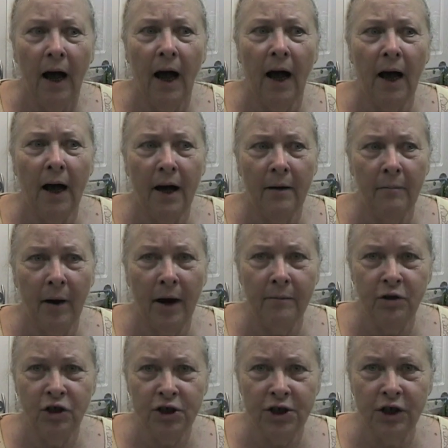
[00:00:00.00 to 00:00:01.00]
Um,
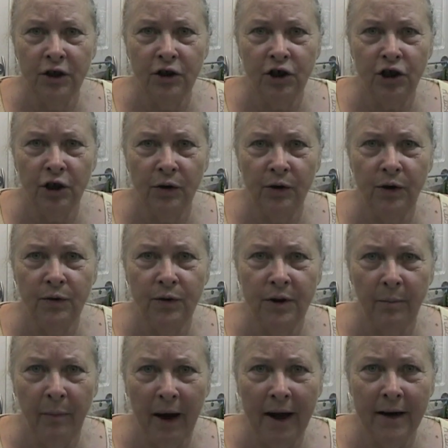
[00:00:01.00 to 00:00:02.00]
I'm just going to show you
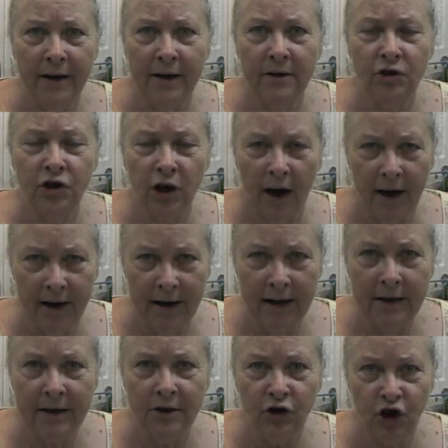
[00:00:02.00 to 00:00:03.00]
the bandage. I
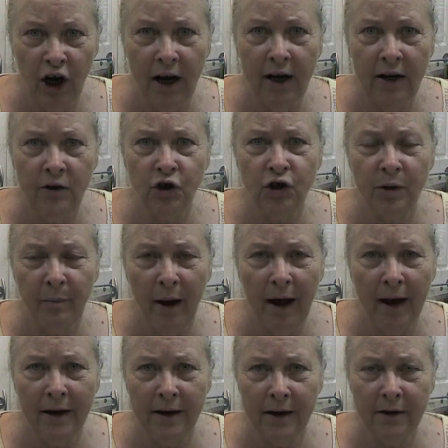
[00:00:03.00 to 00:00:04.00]
need to change the
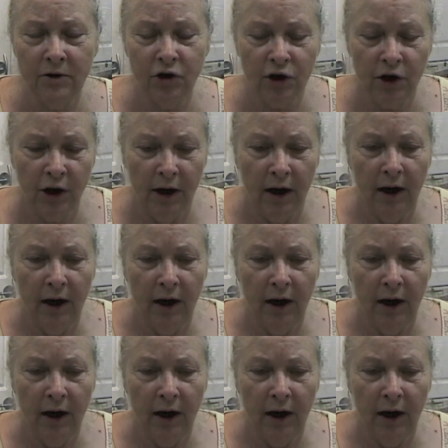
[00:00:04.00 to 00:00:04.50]
bandage.